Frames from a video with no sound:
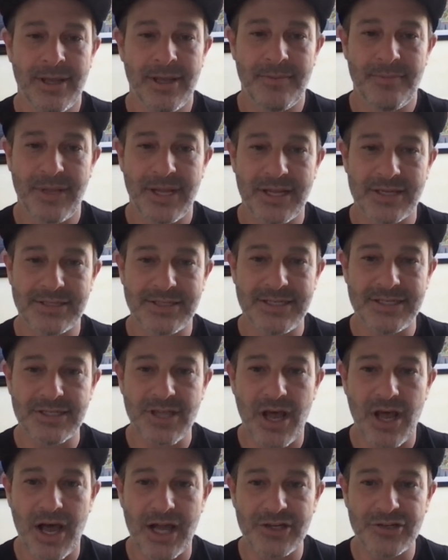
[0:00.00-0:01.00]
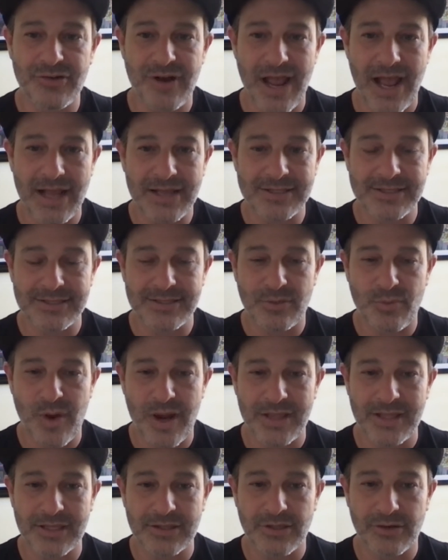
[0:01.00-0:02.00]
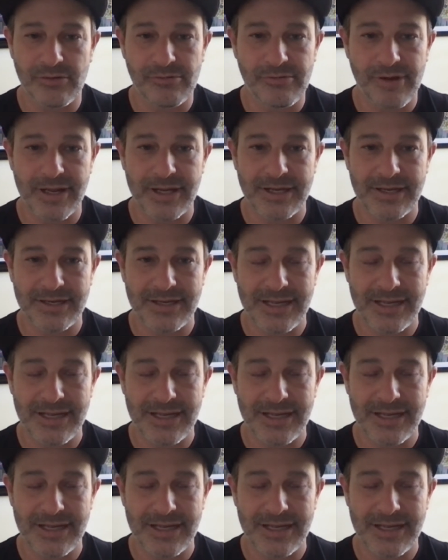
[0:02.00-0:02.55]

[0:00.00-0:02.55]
because these contracts, the way that they're written,